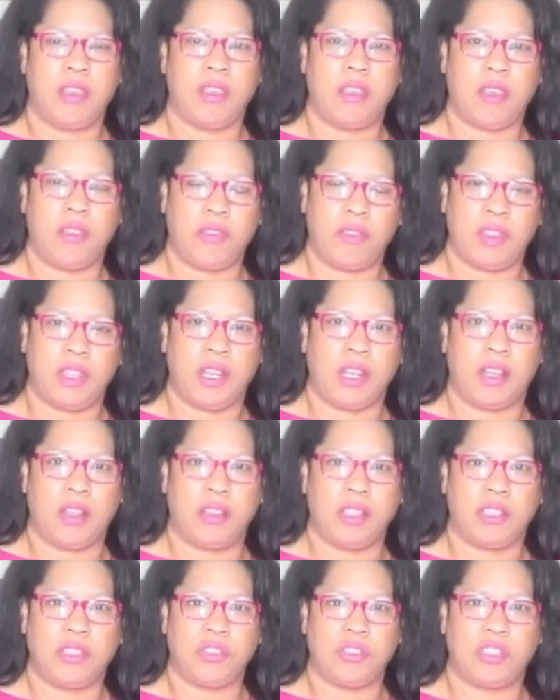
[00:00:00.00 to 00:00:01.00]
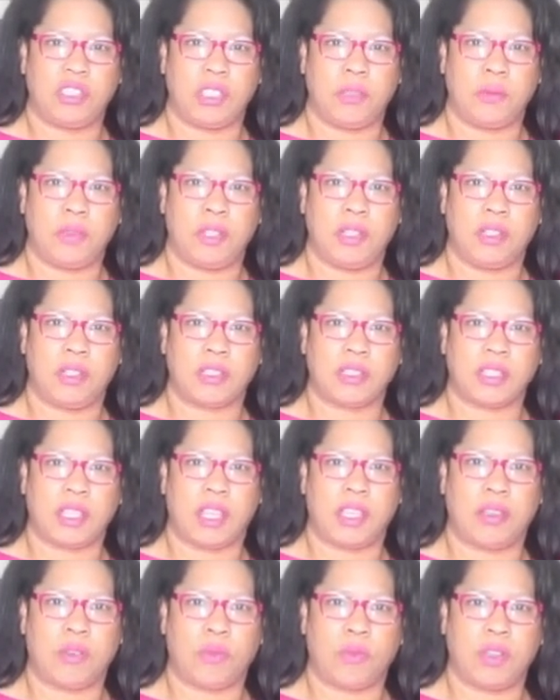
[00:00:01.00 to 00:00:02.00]
and then I'll let you see what it looks
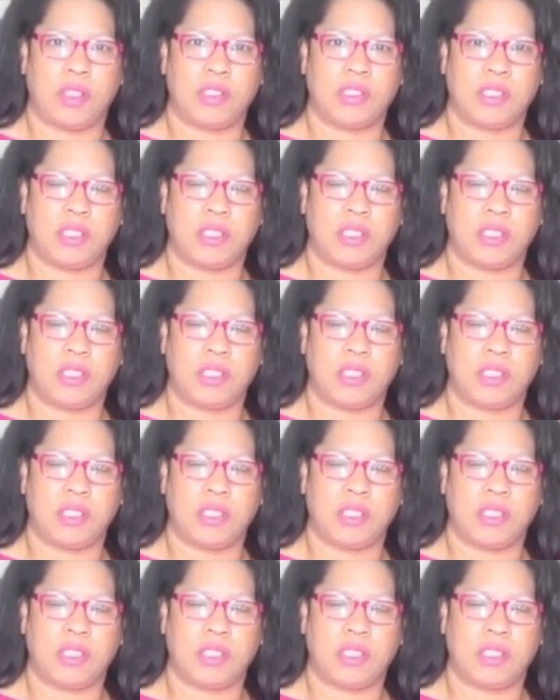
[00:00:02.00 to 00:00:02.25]
like once